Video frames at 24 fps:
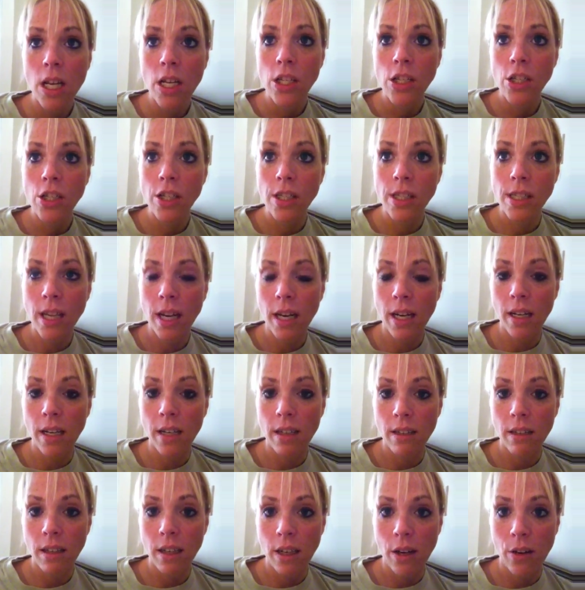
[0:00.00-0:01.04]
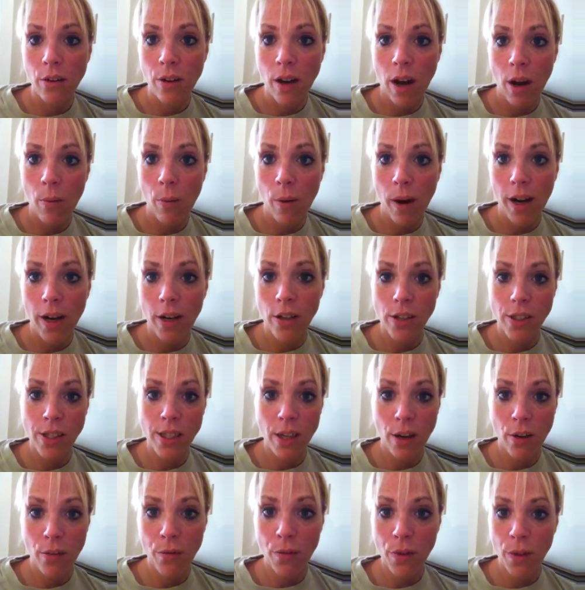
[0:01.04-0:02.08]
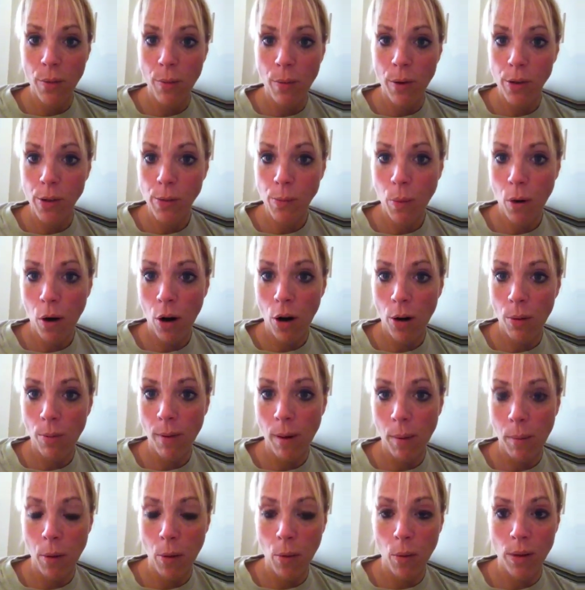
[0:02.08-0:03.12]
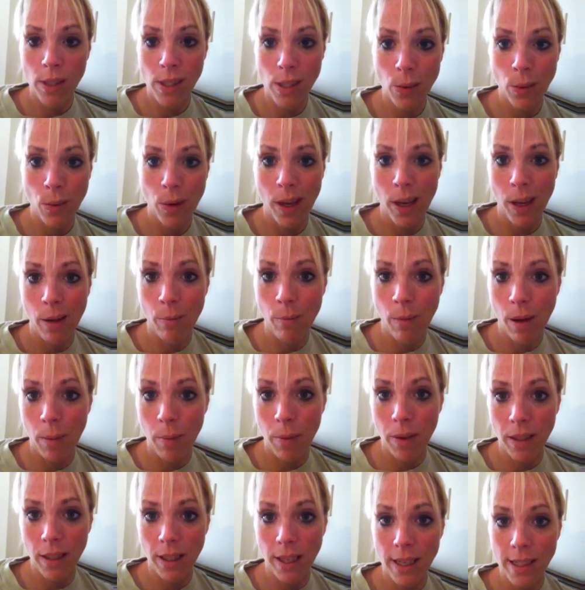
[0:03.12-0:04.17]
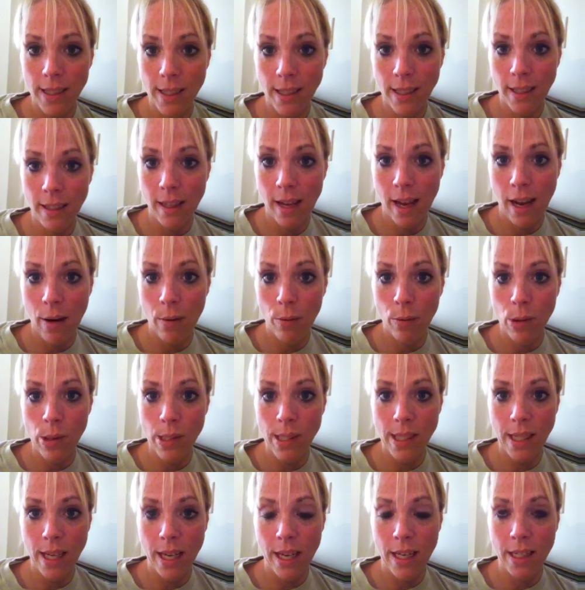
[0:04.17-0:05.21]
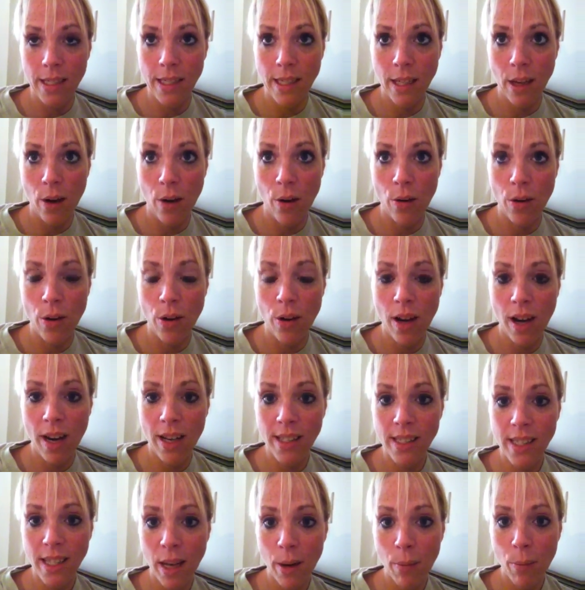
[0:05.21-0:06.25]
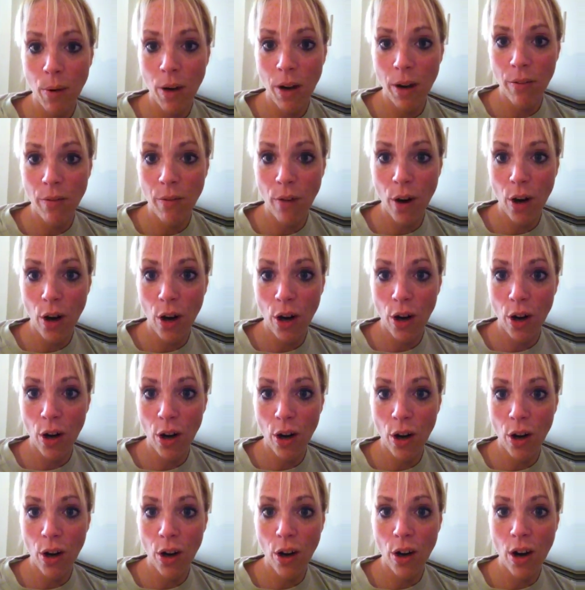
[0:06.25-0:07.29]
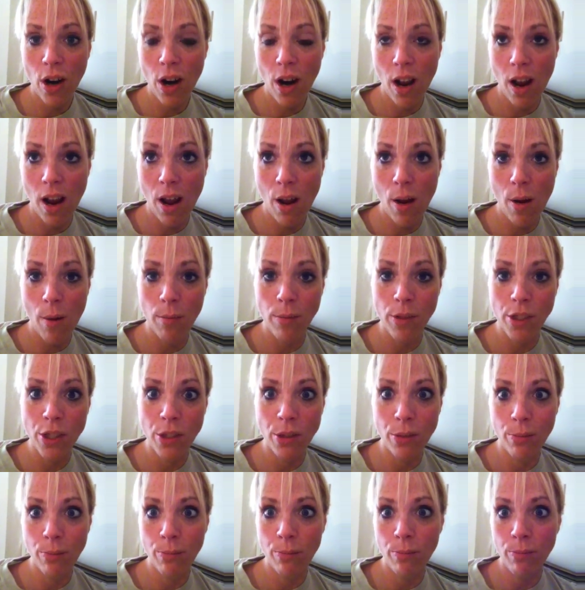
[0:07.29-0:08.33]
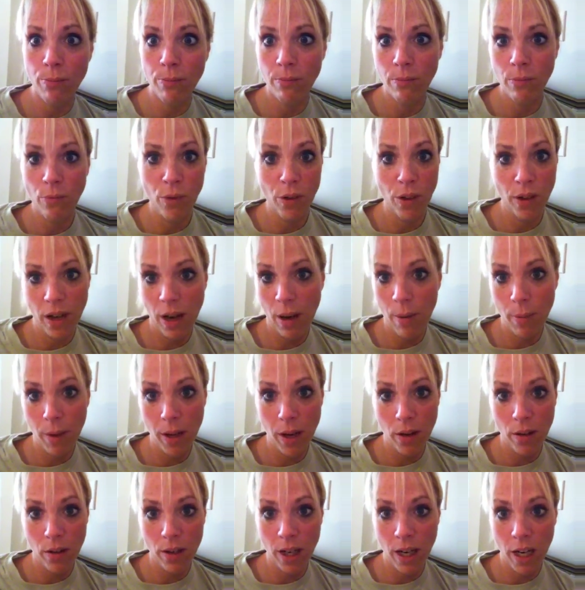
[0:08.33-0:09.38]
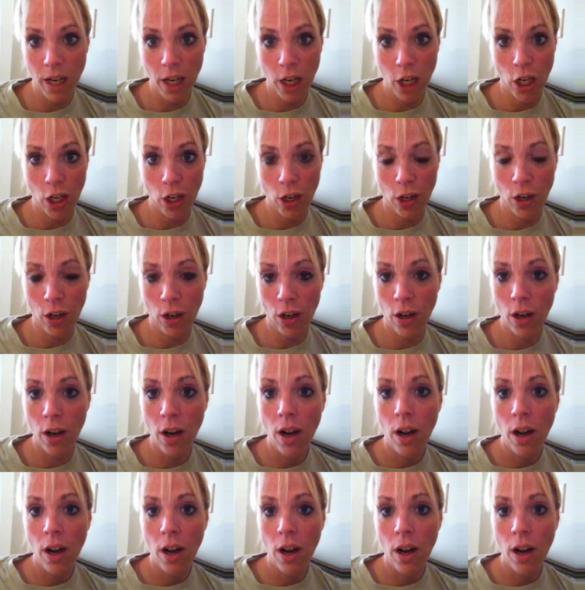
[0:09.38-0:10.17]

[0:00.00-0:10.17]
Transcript: she's going to, you know, not weigh herself for the most part, maybe once a week, maybe less than that. We'll see. So you guys say a prayer for her. She will not be on here,